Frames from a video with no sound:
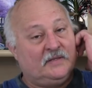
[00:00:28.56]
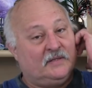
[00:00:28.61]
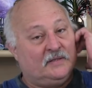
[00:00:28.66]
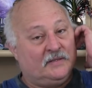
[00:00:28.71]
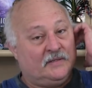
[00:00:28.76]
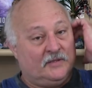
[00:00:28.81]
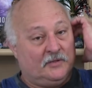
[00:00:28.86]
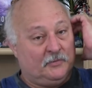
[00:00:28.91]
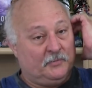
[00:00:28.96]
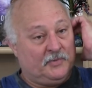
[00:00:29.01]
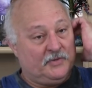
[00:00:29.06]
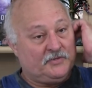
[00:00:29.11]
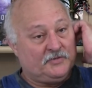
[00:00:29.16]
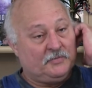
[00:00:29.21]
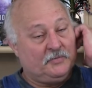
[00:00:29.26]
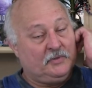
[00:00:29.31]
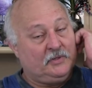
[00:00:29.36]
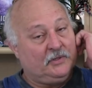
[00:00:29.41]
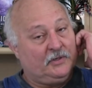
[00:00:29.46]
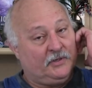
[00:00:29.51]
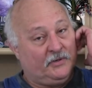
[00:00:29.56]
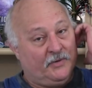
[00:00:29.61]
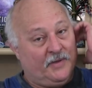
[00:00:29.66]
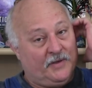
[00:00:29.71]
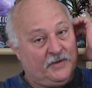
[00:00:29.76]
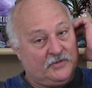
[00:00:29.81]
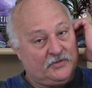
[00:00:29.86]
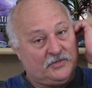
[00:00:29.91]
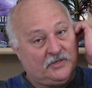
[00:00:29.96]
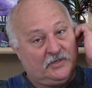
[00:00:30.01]
There'll be some clear
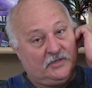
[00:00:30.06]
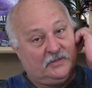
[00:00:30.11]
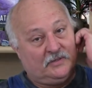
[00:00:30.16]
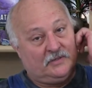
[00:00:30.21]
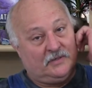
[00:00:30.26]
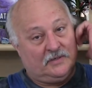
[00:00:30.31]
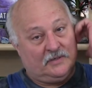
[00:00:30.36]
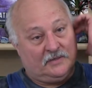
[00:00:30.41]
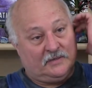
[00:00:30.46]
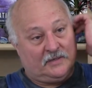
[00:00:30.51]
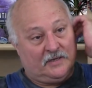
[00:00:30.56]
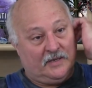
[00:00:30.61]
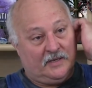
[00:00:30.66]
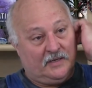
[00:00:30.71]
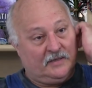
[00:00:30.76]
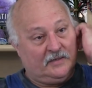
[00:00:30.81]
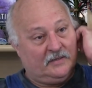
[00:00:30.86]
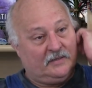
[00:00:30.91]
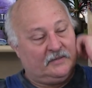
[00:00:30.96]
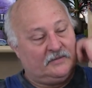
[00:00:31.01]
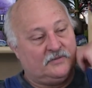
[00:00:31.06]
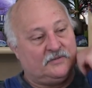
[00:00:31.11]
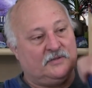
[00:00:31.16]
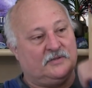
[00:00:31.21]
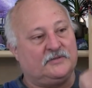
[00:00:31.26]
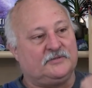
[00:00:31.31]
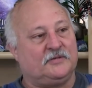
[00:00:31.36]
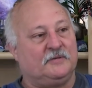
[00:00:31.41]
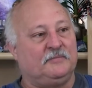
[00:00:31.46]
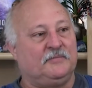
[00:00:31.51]
energy in there, okay?
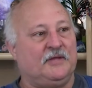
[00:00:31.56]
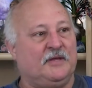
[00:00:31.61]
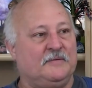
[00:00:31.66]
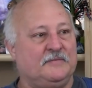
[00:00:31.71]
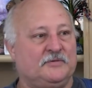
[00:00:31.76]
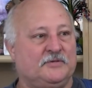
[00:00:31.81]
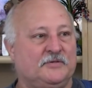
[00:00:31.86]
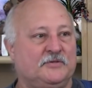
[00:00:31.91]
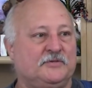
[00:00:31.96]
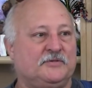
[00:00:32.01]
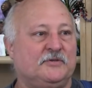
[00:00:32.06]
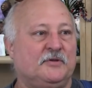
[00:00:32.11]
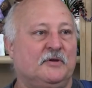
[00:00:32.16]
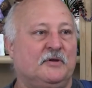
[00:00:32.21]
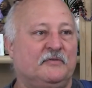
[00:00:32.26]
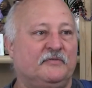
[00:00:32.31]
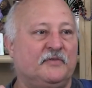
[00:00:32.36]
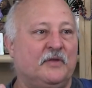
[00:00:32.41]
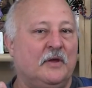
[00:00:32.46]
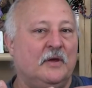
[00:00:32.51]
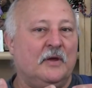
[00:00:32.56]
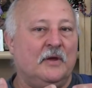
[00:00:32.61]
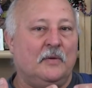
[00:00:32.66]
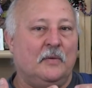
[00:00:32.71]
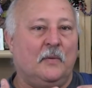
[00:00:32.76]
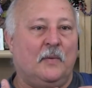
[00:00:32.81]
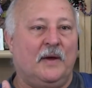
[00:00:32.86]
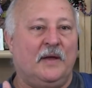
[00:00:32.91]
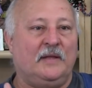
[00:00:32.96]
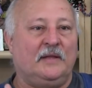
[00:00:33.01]
And sometimes there's soft
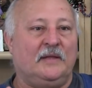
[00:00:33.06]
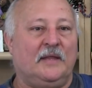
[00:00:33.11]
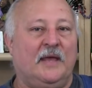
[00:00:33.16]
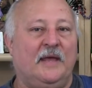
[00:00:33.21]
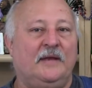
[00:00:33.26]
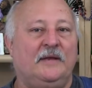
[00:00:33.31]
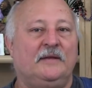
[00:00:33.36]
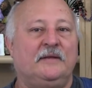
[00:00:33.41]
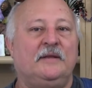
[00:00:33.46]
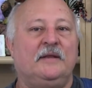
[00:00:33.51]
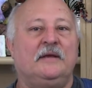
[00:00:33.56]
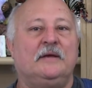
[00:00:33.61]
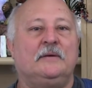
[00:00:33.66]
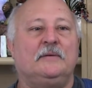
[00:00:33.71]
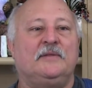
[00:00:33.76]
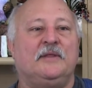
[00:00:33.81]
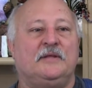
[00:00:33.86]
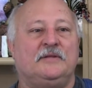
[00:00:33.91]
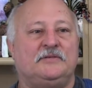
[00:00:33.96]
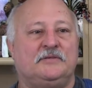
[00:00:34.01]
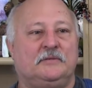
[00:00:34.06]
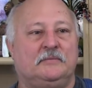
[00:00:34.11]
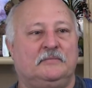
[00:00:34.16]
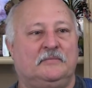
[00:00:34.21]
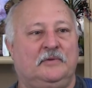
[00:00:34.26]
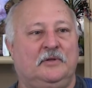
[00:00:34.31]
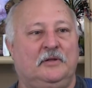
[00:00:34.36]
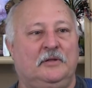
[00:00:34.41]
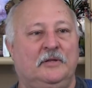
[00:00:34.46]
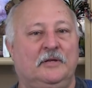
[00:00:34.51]
white light in there that's
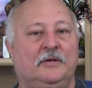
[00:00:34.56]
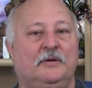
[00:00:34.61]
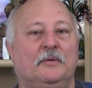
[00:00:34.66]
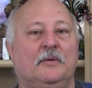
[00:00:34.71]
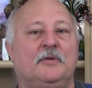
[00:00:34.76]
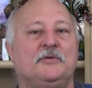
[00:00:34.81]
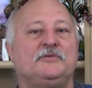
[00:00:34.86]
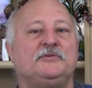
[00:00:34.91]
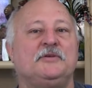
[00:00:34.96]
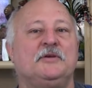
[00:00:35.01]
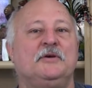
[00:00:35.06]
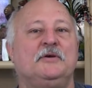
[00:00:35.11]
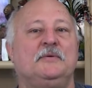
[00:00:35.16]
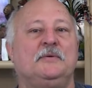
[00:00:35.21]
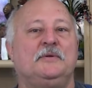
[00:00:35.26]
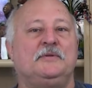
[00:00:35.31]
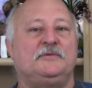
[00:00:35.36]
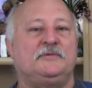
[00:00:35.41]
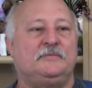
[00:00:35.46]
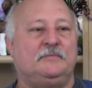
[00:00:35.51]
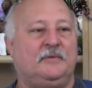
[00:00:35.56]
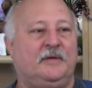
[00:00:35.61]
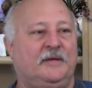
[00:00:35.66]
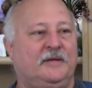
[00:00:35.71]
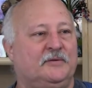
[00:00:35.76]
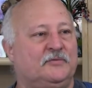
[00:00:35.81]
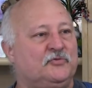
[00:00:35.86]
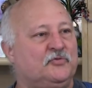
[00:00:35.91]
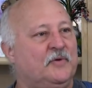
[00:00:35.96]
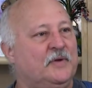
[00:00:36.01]
clear also. It's
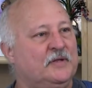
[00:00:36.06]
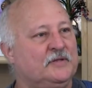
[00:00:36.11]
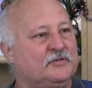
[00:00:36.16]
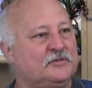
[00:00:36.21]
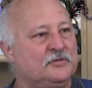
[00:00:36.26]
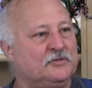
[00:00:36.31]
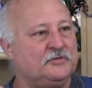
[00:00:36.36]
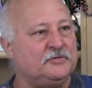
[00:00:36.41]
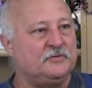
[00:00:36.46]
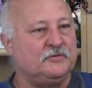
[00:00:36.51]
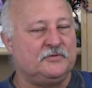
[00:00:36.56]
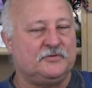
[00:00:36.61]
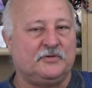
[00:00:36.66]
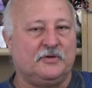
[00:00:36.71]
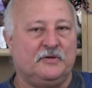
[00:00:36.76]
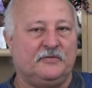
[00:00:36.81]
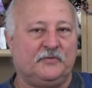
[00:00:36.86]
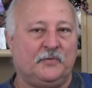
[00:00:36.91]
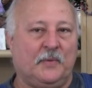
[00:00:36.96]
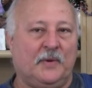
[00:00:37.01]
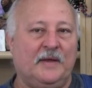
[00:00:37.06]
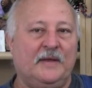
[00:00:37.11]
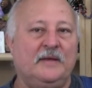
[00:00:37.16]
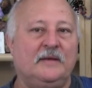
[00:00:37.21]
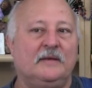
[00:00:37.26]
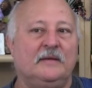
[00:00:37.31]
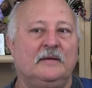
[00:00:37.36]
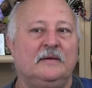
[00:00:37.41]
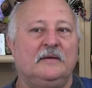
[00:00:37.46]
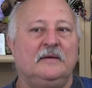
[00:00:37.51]
like a translucent soft
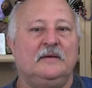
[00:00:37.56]
white.